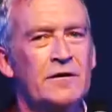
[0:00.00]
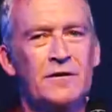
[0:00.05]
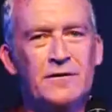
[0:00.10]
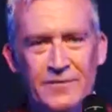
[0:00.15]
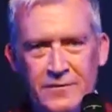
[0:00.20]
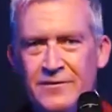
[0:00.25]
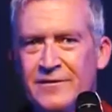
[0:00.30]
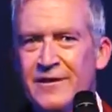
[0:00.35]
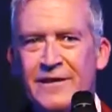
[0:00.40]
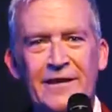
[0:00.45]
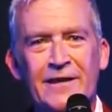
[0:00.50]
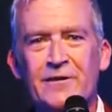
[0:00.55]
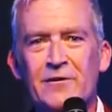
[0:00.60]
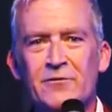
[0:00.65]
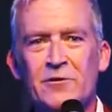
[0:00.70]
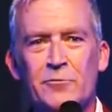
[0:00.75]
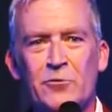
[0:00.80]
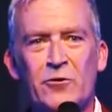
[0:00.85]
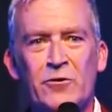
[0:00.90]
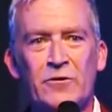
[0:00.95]
As soon as I get near
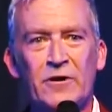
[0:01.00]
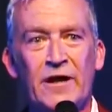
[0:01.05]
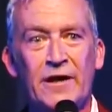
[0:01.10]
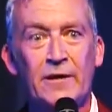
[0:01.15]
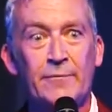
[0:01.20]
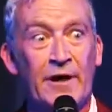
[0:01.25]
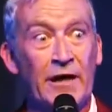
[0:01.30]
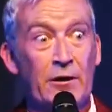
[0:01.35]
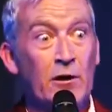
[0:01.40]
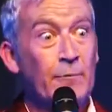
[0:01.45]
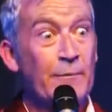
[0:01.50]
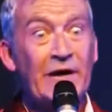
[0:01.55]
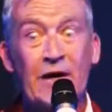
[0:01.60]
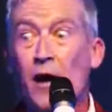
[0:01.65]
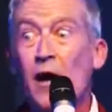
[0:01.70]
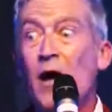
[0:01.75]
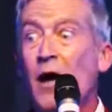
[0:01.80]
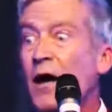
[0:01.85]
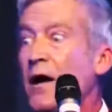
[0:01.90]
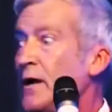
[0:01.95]
the borderline, I'm like, oh my
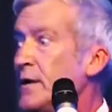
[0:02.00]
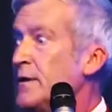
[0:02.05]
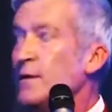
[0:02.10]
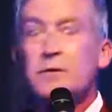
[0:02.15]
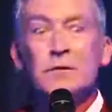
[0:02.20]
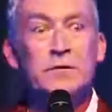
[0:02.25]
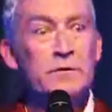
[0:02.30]
God.